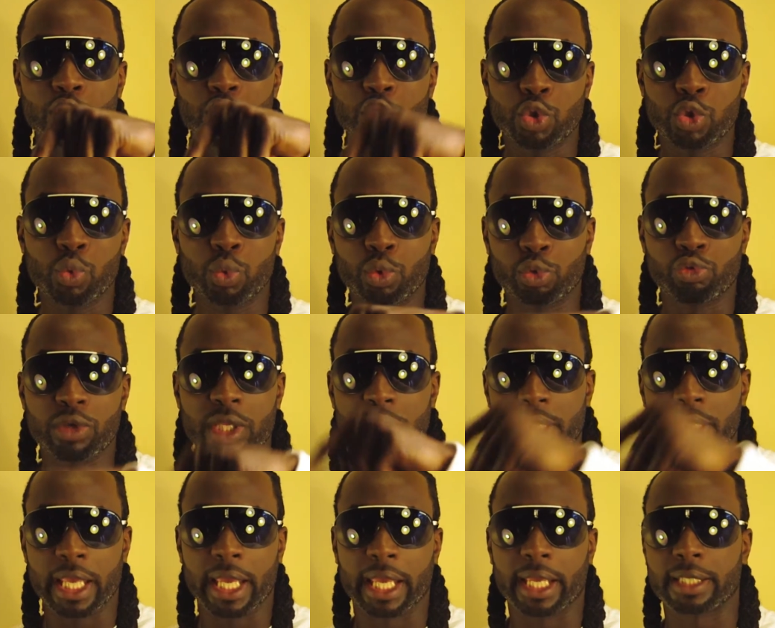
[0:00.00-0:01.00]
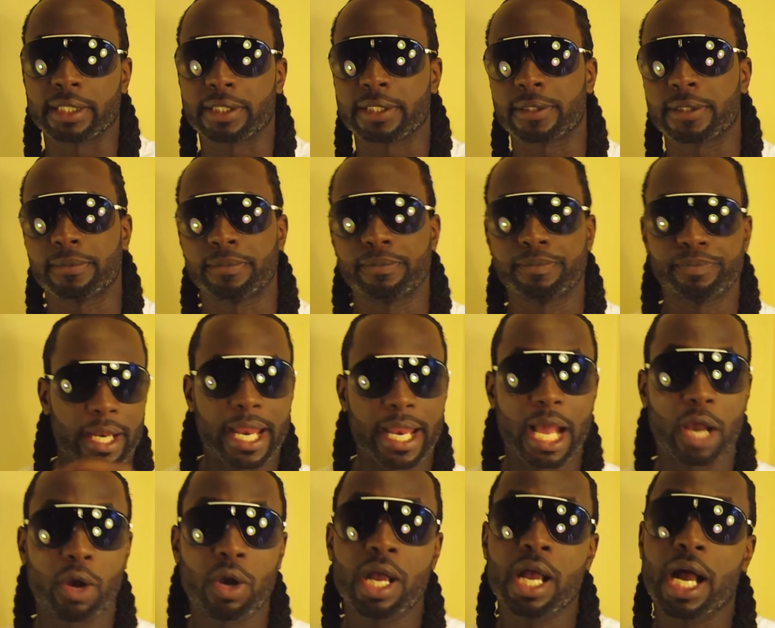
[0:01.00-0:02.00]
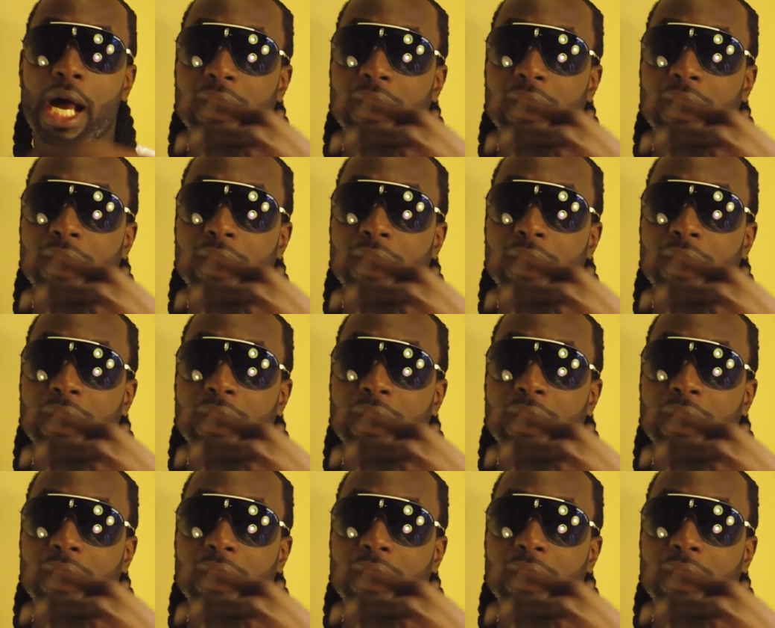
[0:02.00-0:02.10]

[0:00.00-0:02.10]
2, 3 things. Now,